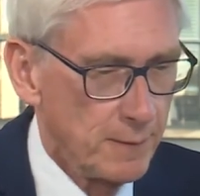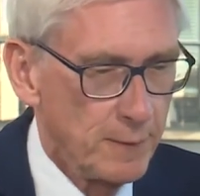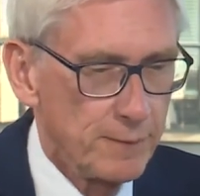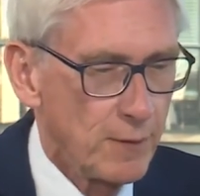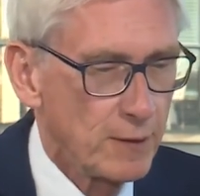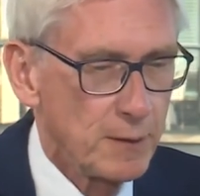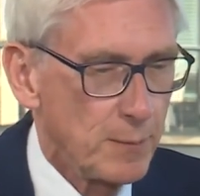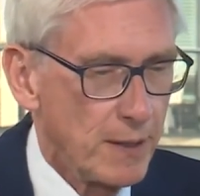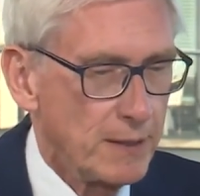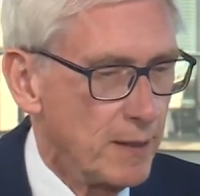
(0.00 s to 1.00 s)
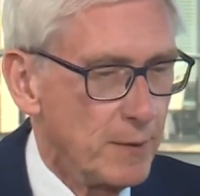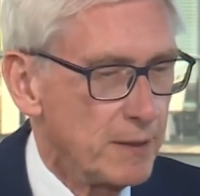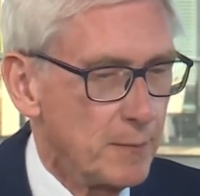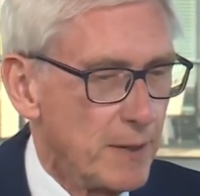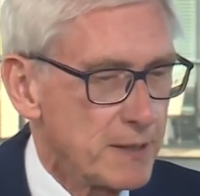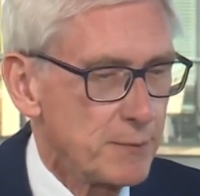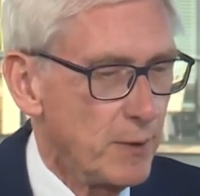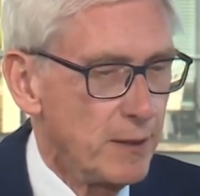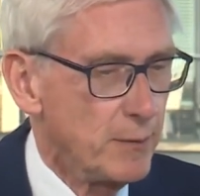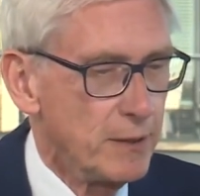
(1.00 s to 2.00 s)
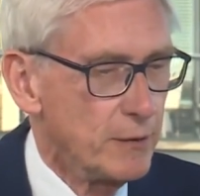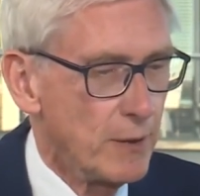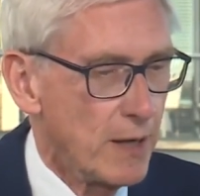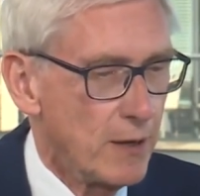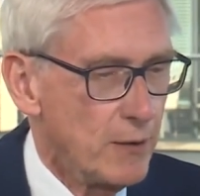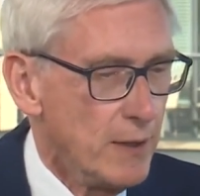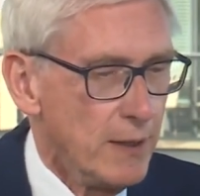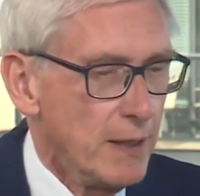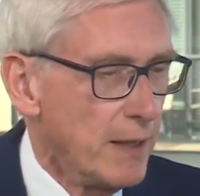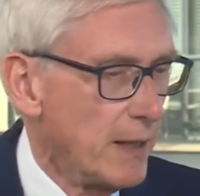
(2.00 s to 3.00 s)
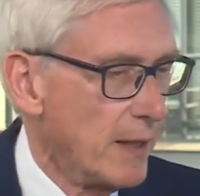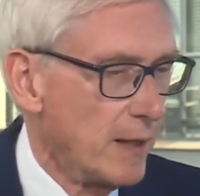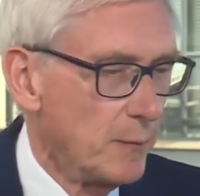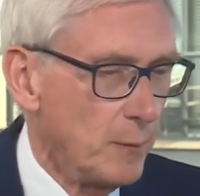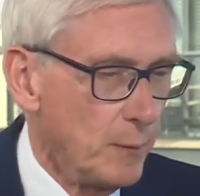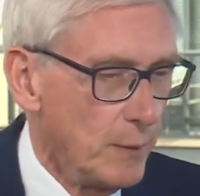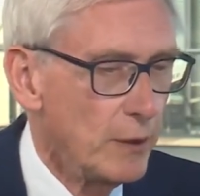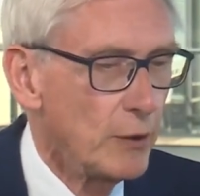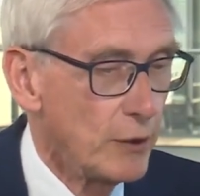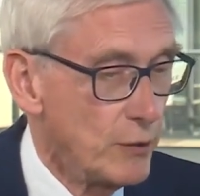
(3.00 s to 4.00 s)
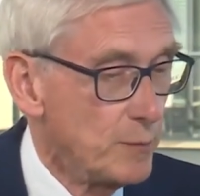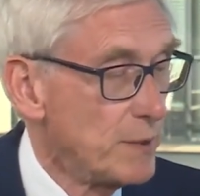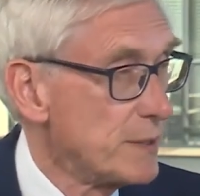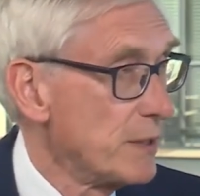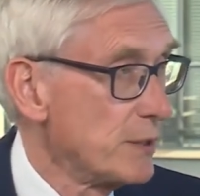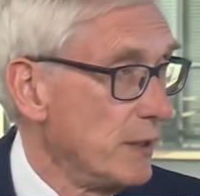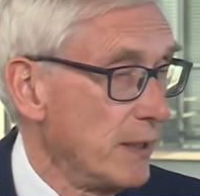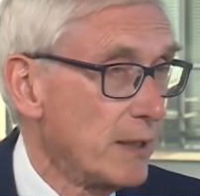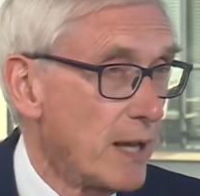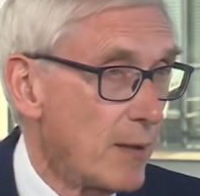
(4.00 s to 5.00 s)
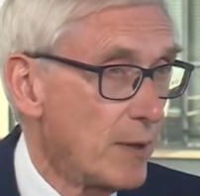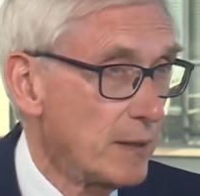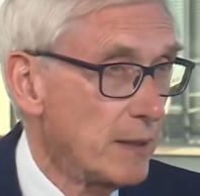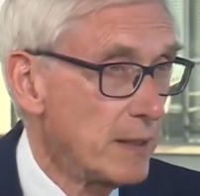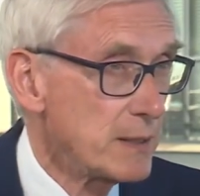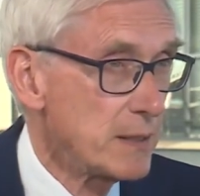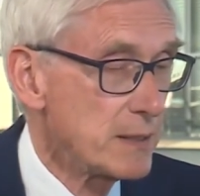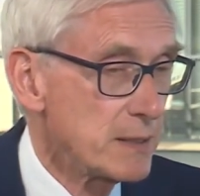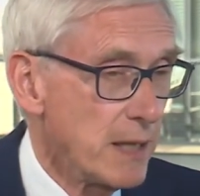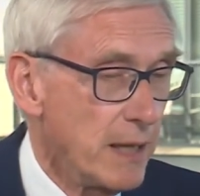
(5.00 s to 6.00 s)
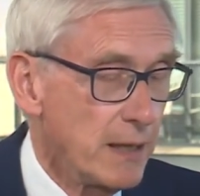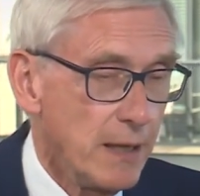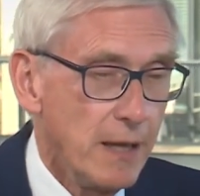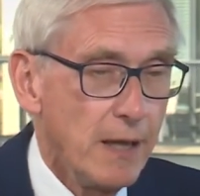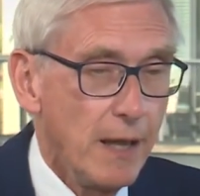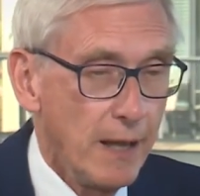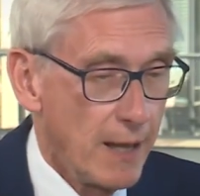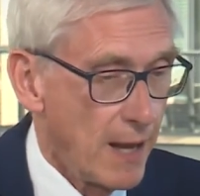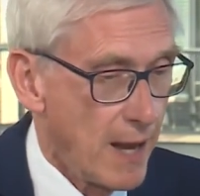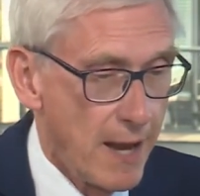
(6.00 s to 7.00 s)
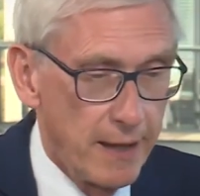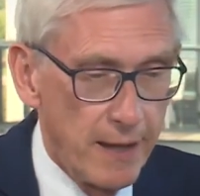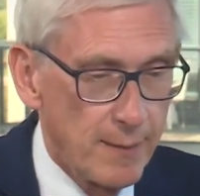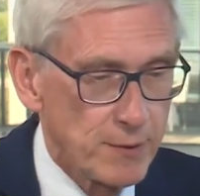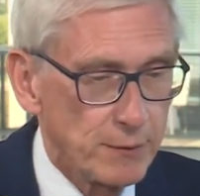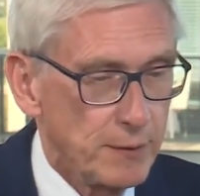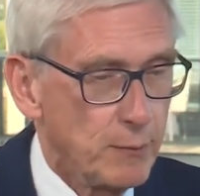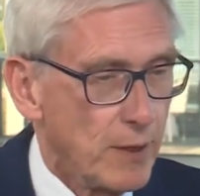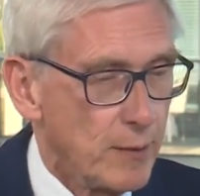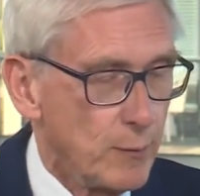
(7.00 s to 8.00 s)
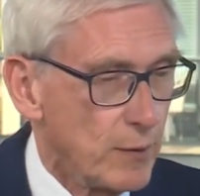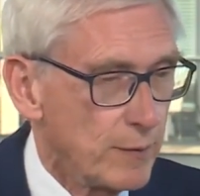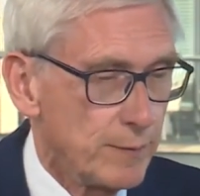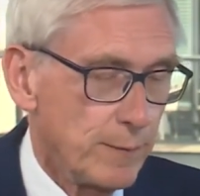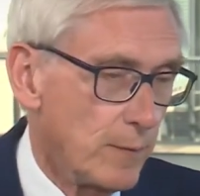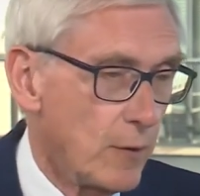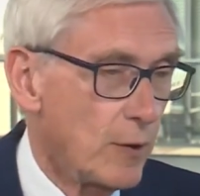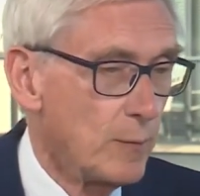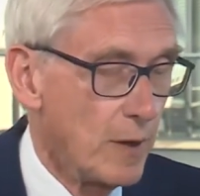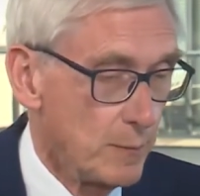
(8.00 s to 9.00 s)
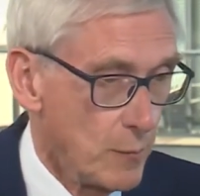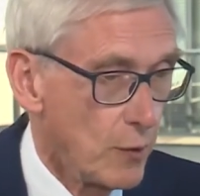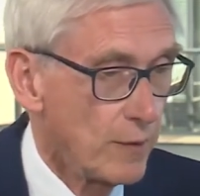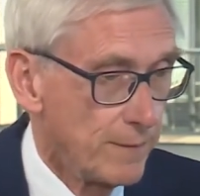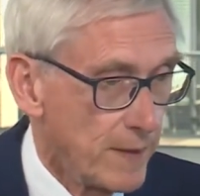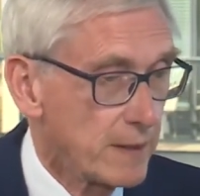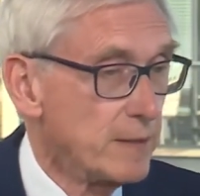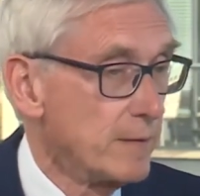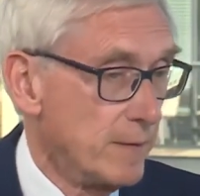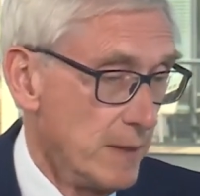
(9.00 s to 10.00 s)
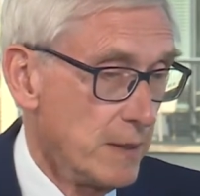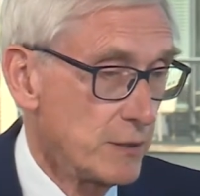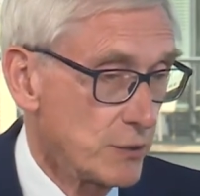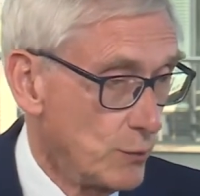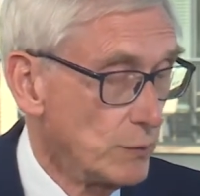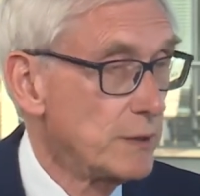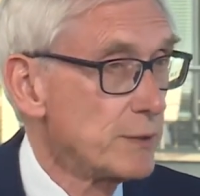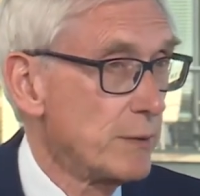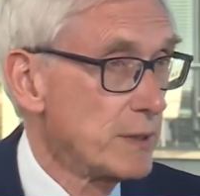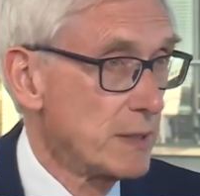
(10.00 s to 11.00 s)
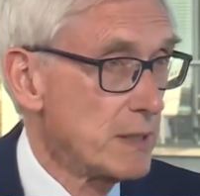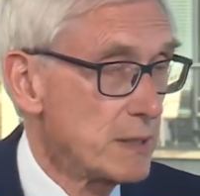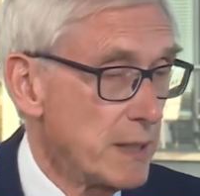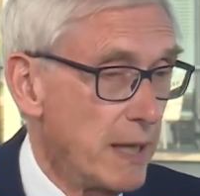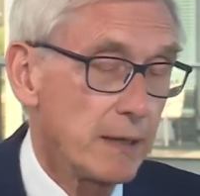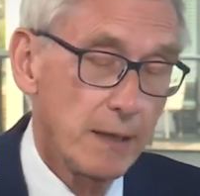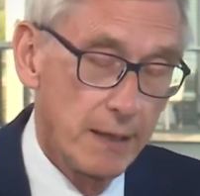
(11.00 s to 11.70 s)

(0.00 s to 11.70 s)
the pandemic the best way we knew how. We're in a good position economically as a state. I absolutely want to work for more effective school districts in the state,